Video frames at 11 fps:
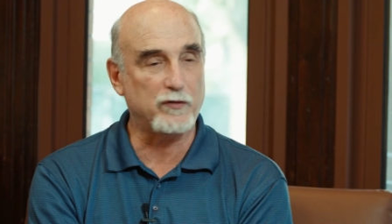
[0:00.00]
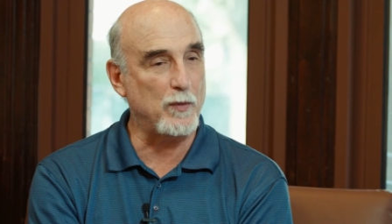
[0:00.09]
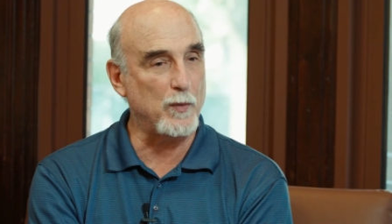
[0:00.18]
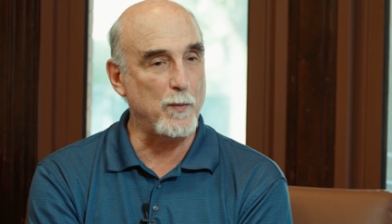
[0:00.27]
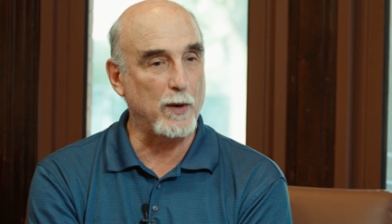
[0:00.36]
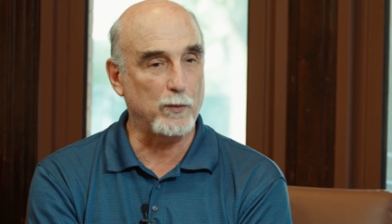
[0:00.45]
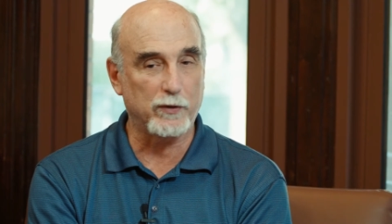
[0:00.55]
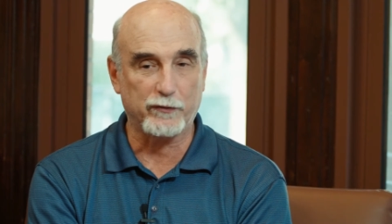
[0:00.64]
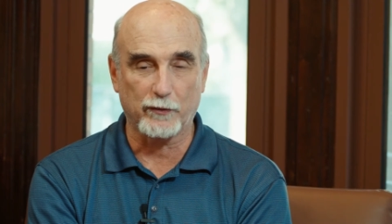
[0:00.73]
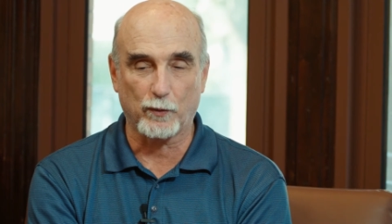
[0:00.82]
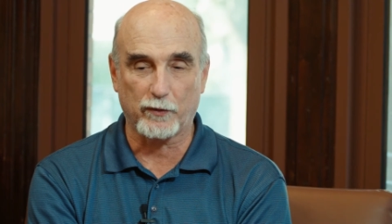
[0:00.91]
some of my
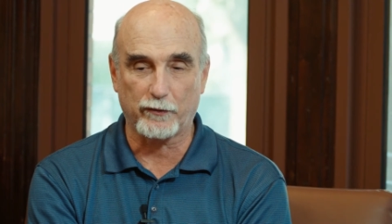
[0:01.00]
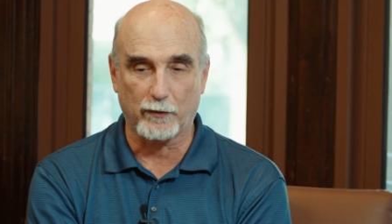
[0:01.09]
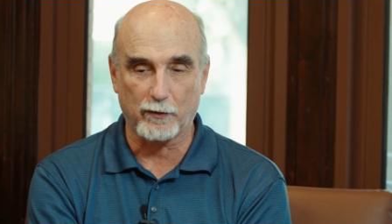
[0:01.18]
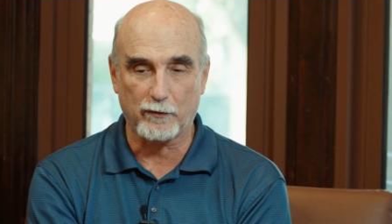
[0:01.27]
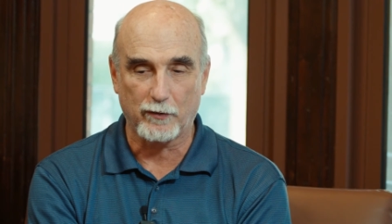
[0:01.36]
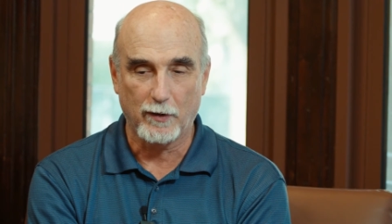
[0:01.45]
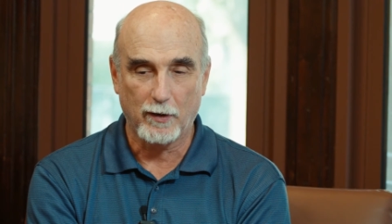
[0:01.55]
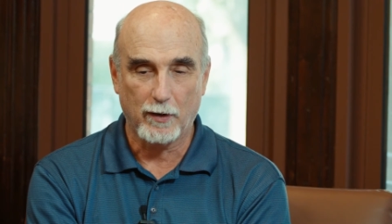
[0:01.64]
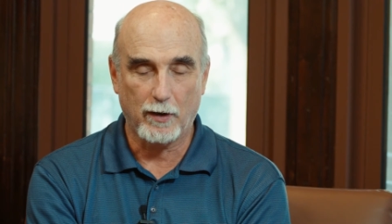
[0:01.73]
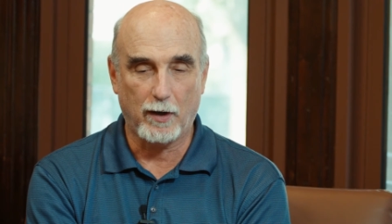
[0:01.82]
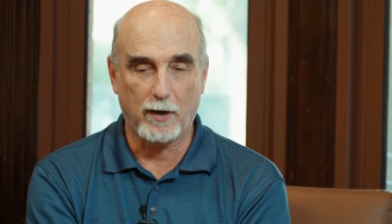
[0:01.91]
recent research,
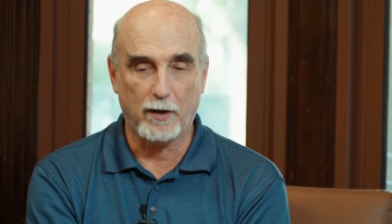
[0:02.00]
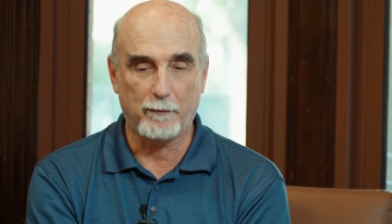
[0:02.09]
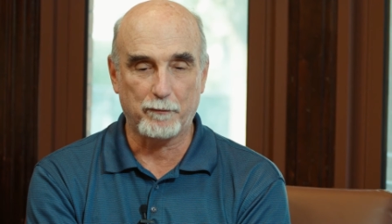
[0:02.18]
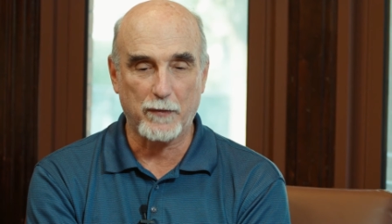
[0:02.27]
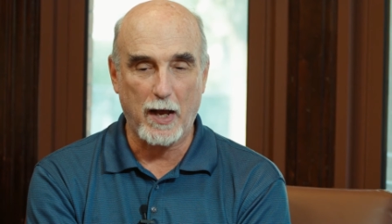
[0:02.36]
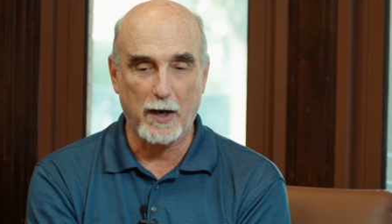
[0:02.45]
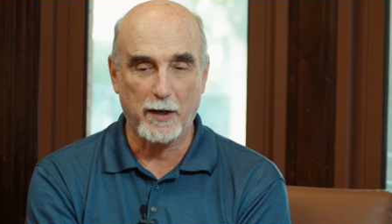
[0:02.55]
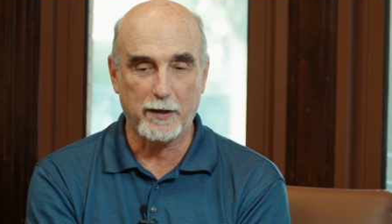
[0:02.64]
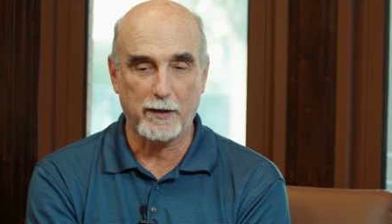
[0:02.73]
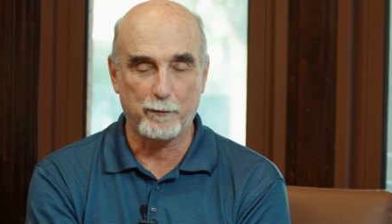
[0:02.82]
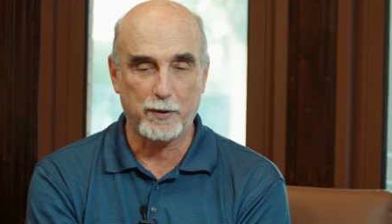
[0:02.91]

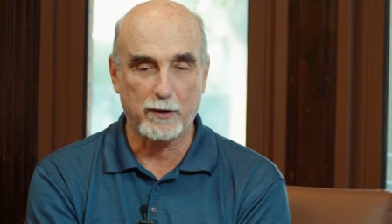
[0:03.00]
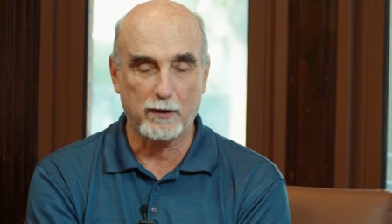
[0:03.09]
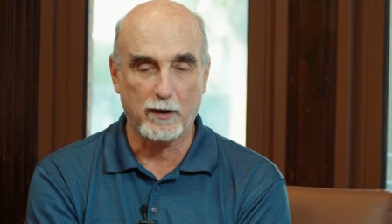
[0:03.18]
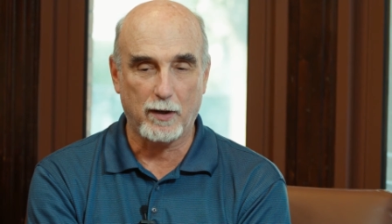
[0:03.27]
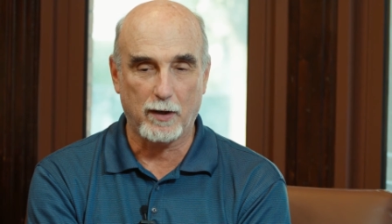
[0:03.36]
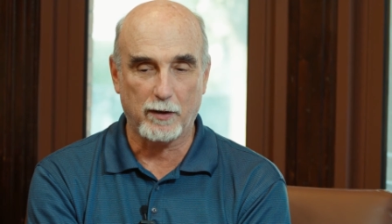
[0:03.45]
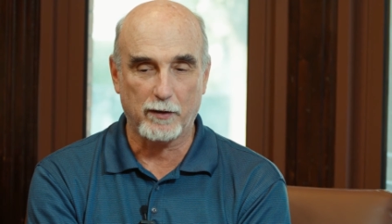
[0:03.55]
I have been